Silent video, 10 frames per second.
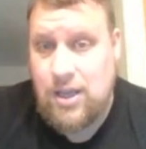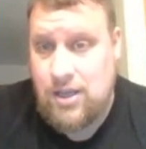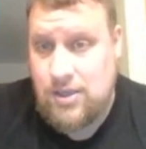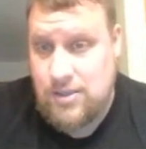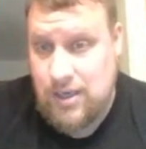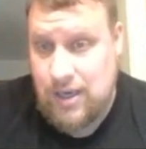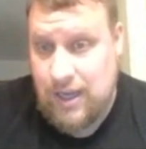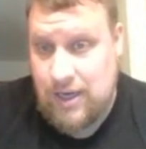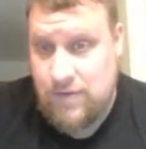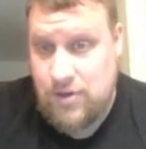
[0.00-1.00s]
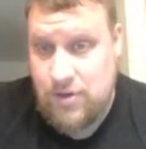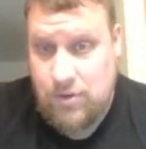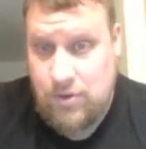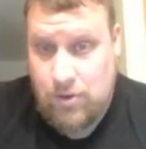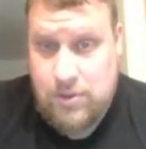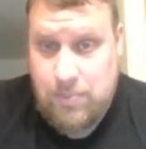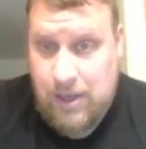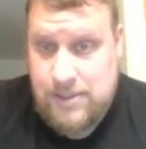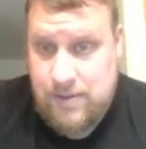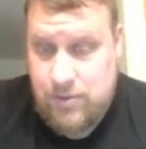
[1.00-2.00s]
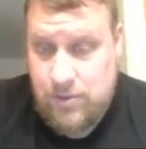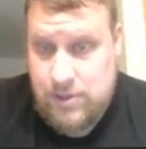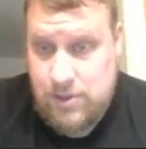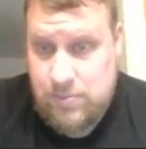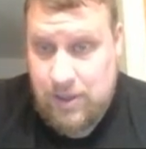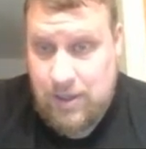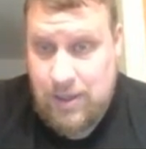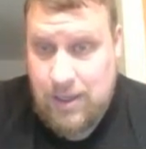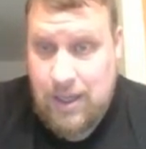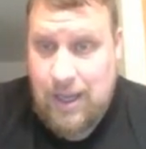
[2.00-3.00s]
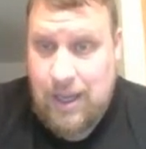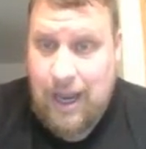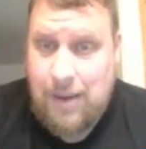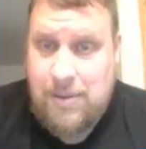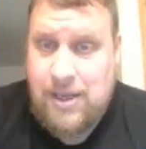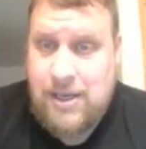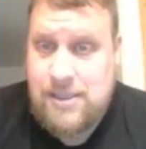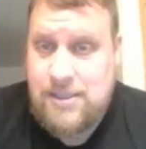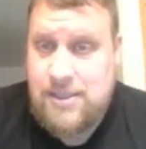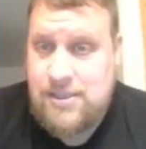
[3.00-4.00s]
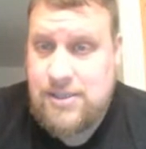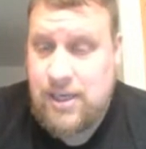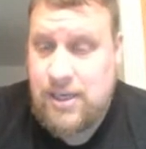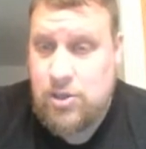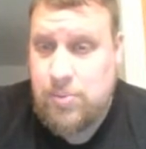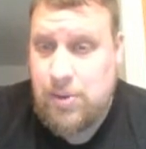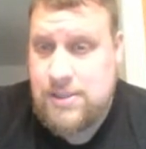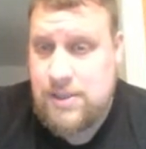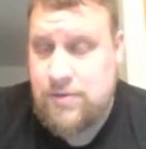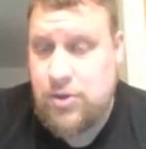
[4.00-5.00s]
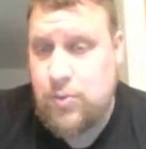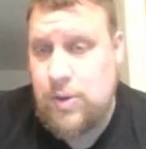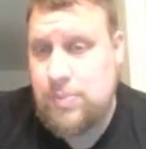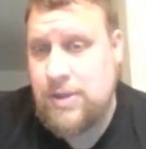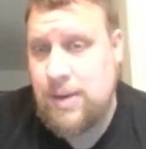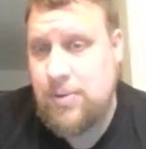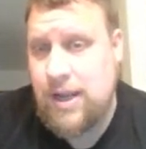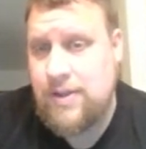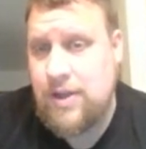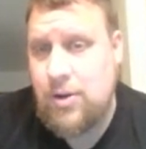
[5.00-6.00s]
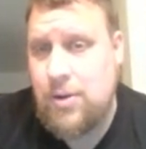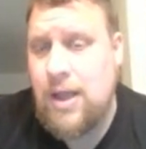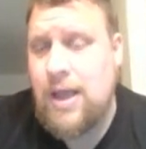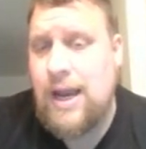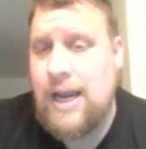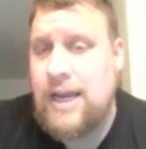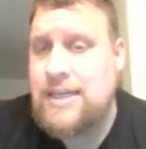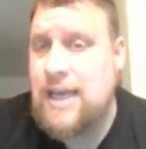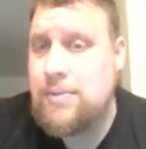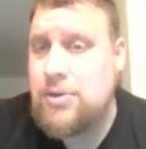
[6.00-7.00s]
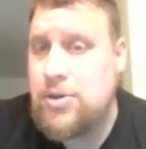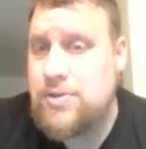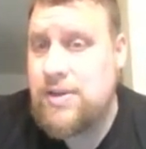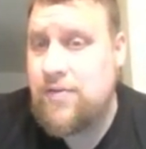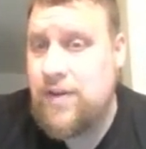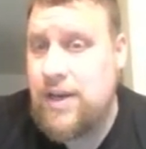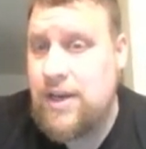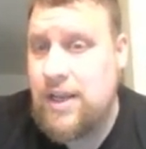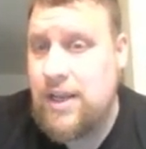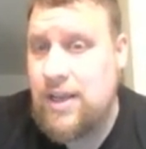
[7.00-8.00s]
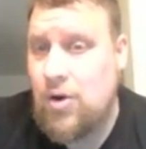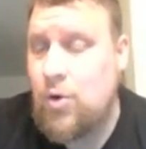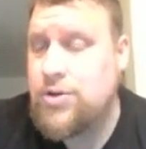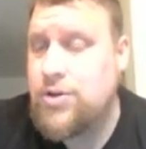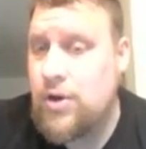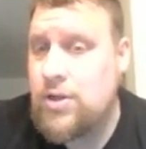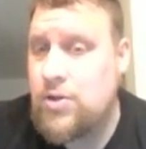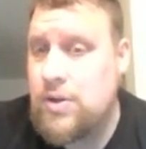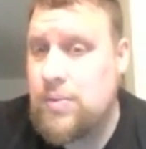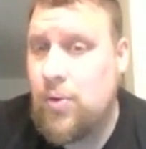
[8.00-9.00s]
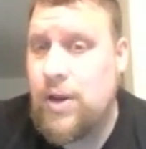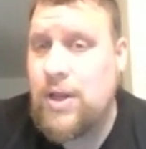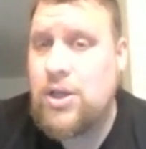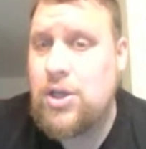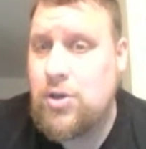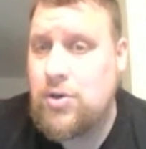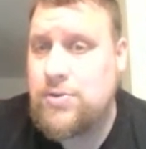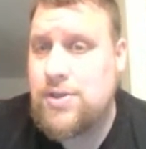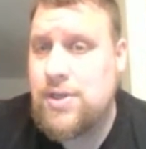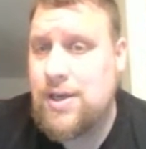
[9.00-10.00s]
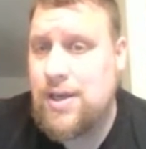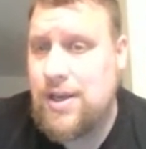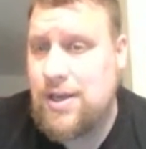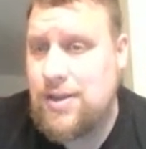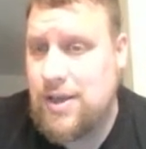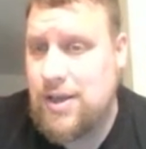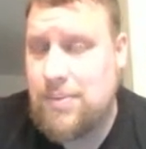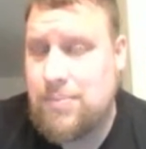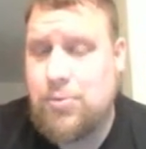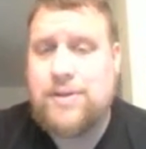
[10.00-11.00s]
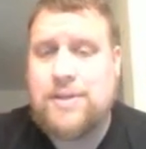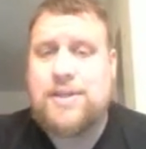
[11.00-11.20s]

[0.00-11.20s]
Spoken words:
to -2, or to +2, excuse me. And because it doesn't include +2, we put that bracket there. Anytime you use infinity or don't include the point, you use the parentheses,